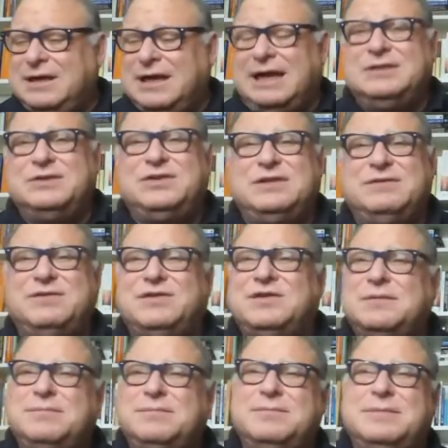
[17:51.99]
And there's even
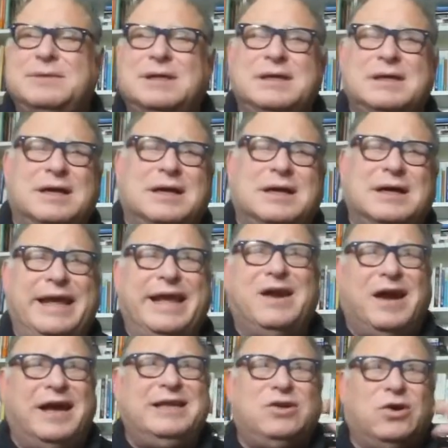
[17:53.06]
some
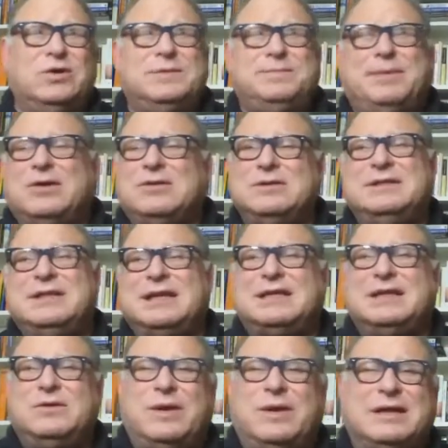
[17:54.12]
AI code apparently that
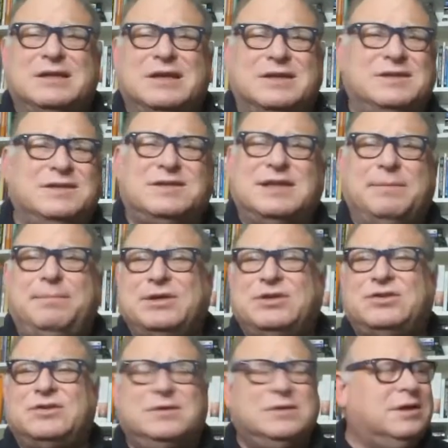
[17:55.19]
can recognize the same
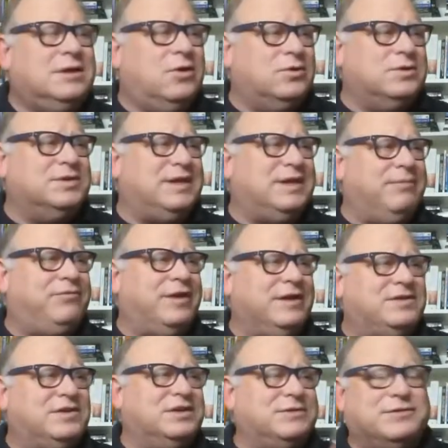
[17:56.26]
picture or the same
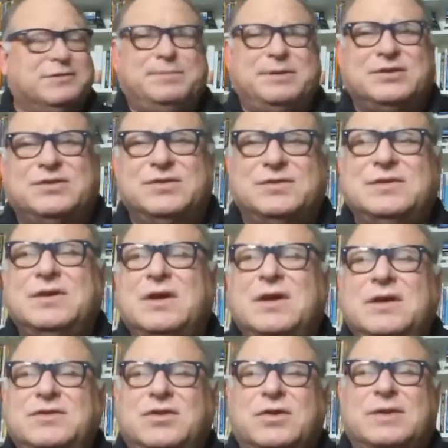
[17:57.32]
face in different pictures,
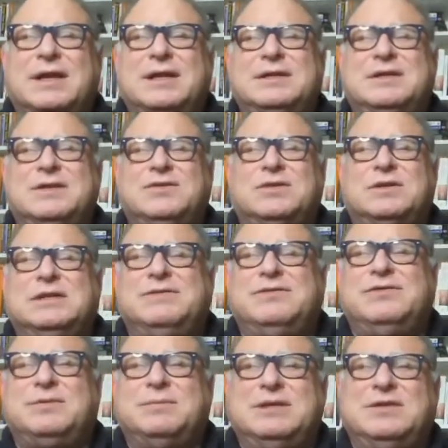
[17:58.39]
so that it can sort of give
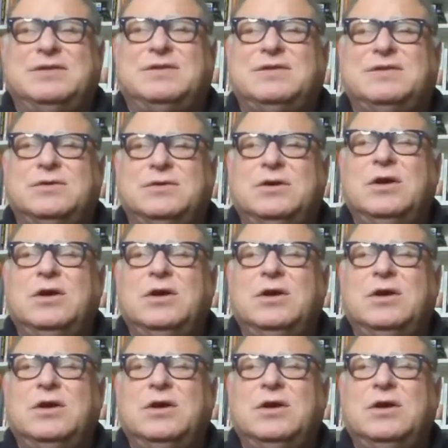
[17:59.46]
you some hints as to